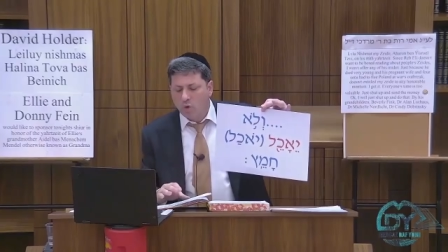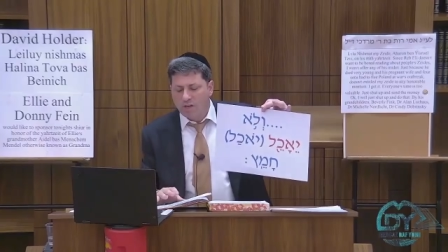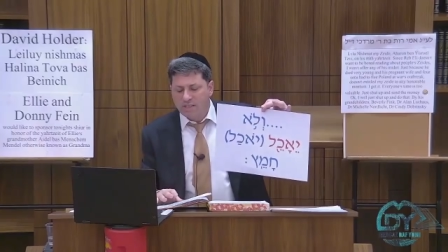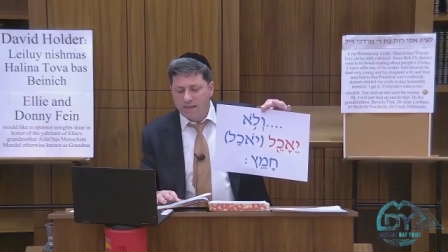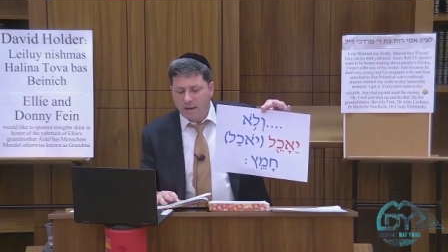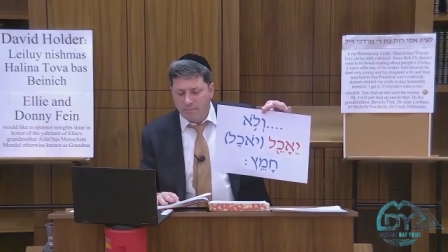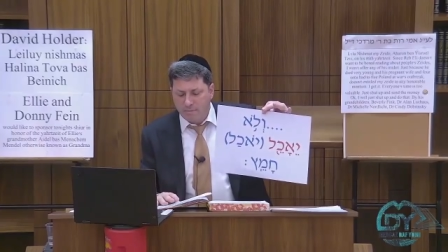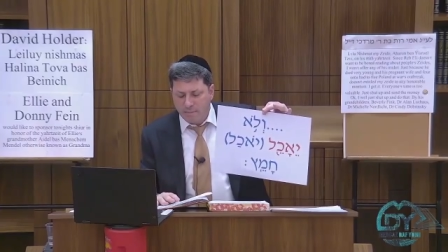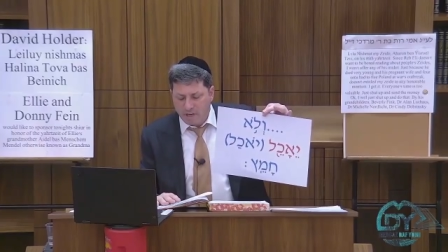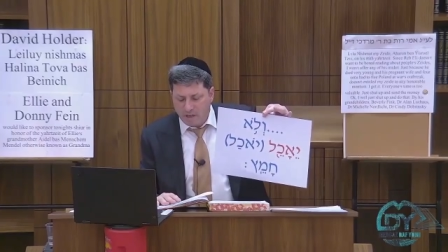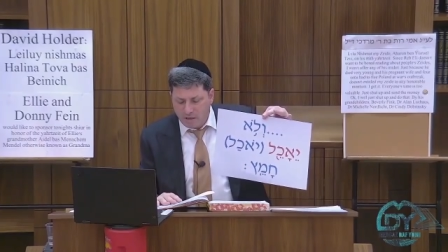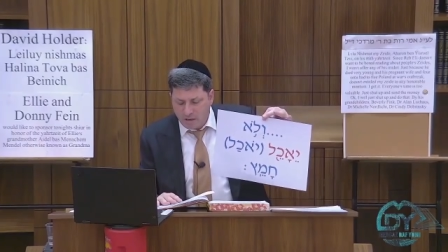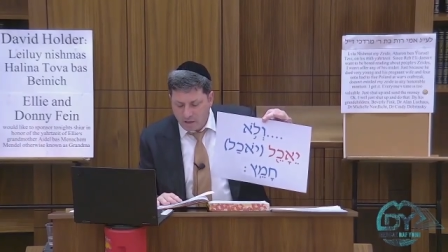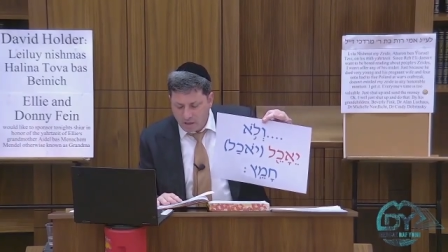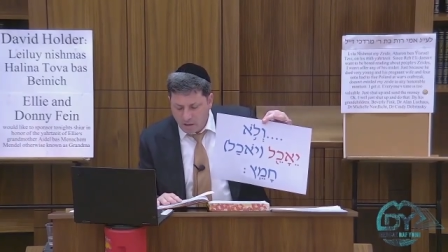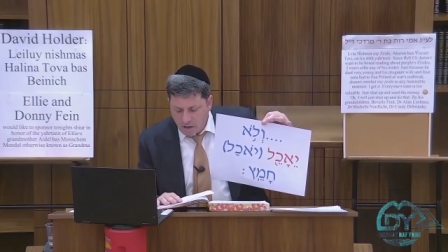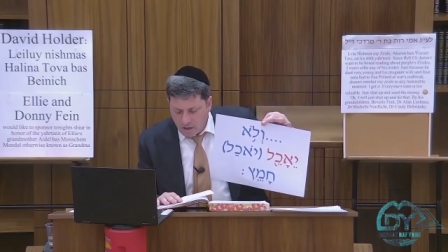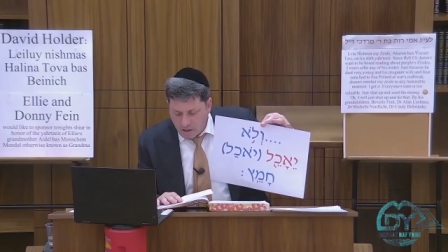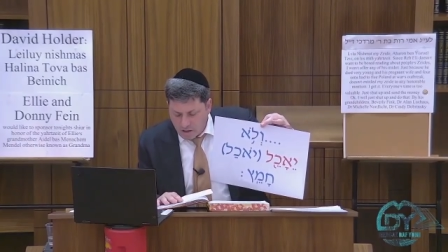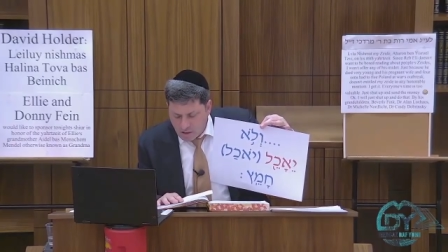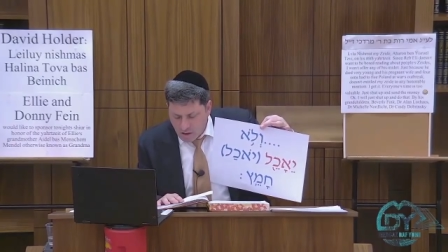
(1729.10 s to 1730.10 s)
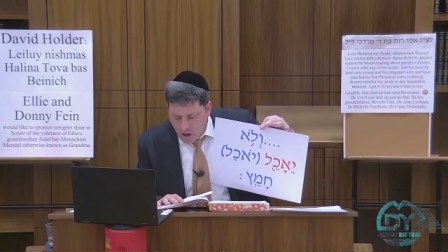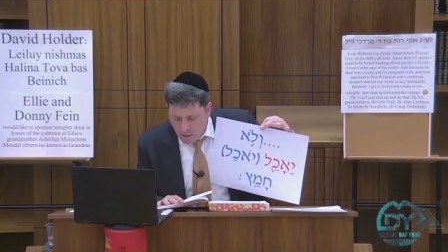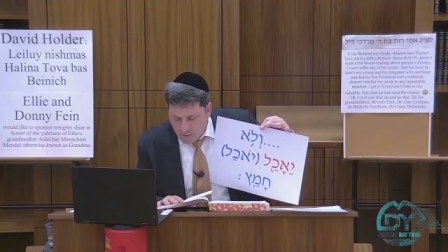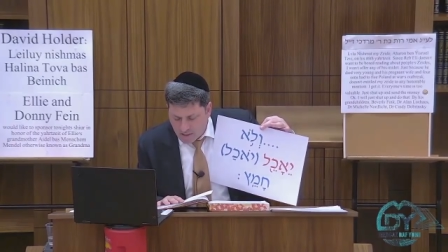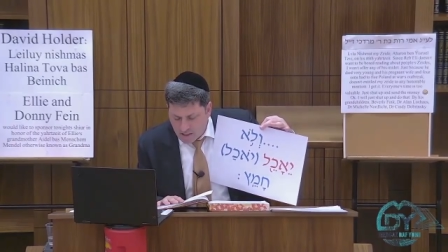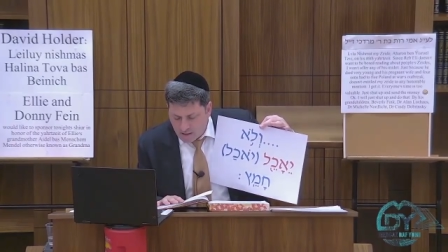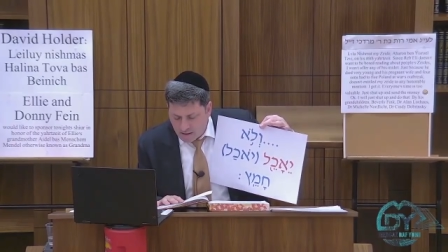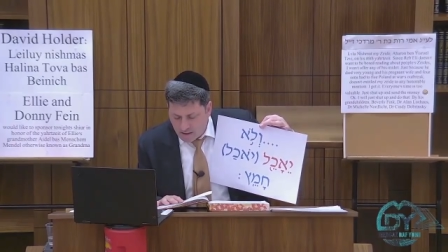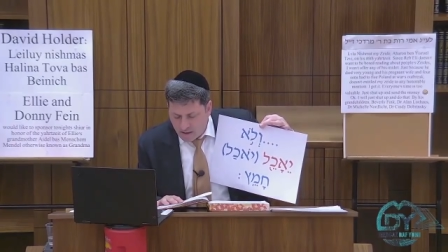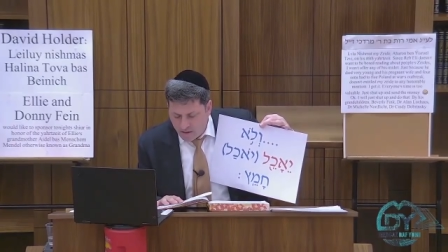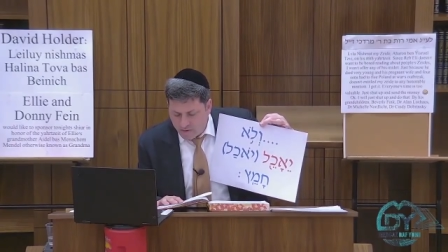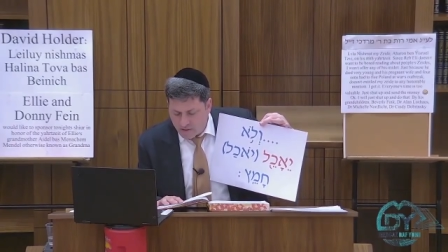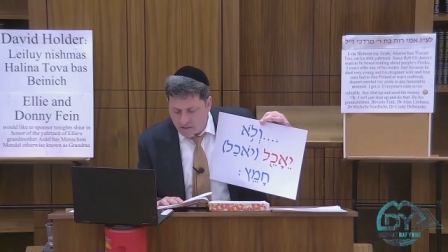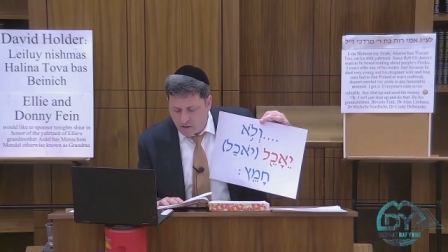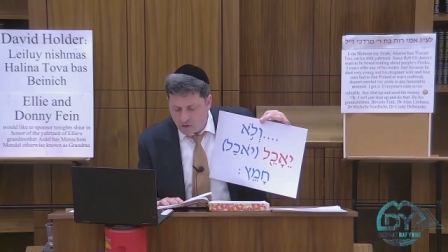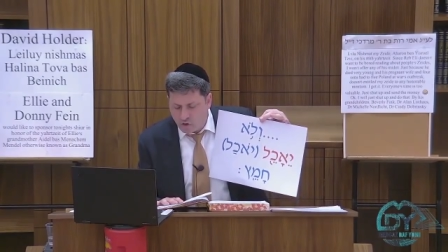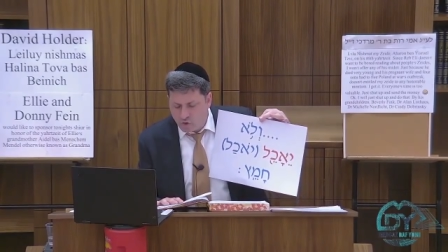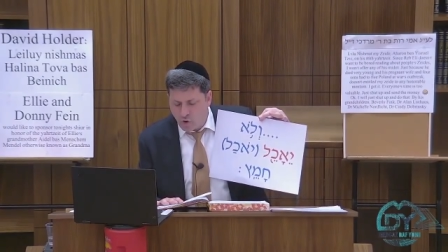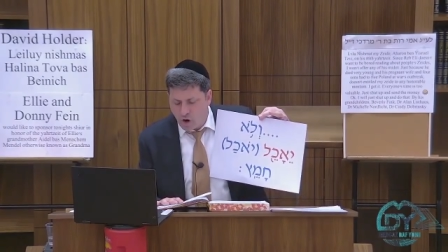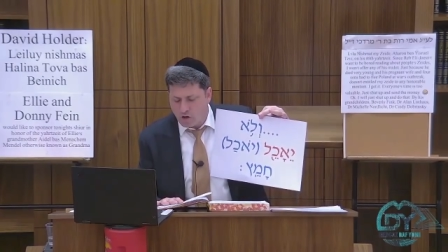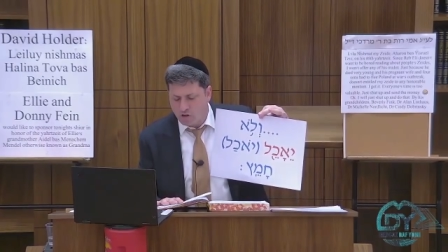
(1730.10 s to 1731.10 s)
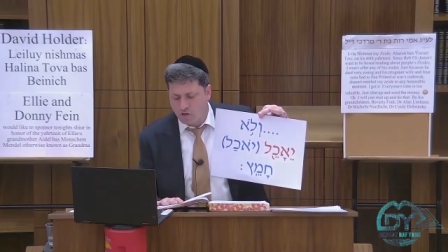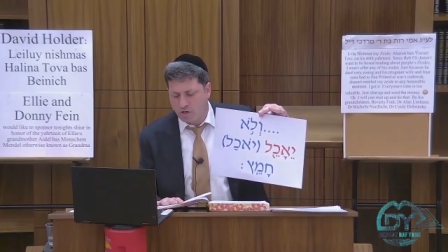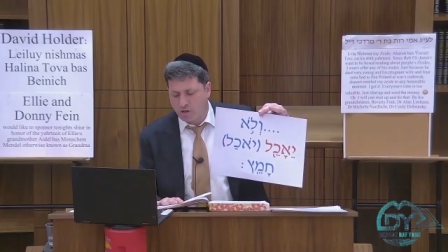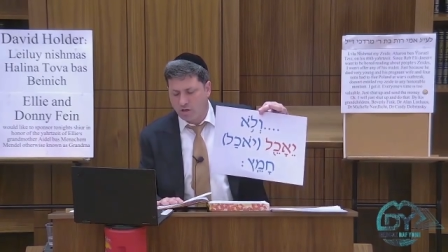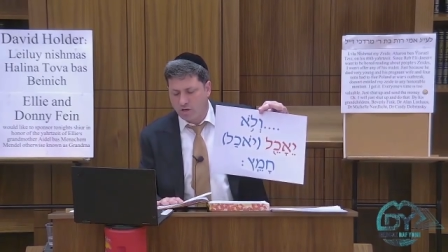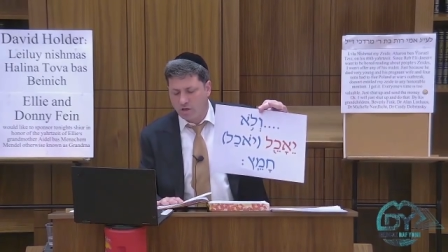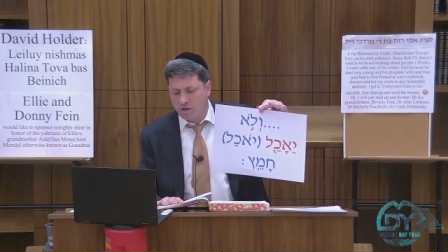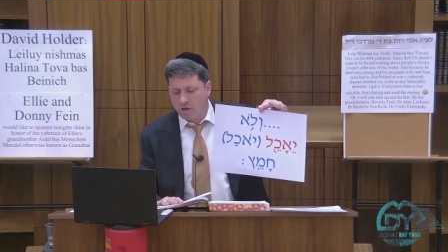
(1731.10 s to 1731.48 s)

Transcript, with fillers: what does that mean? It comes to give us a drasha.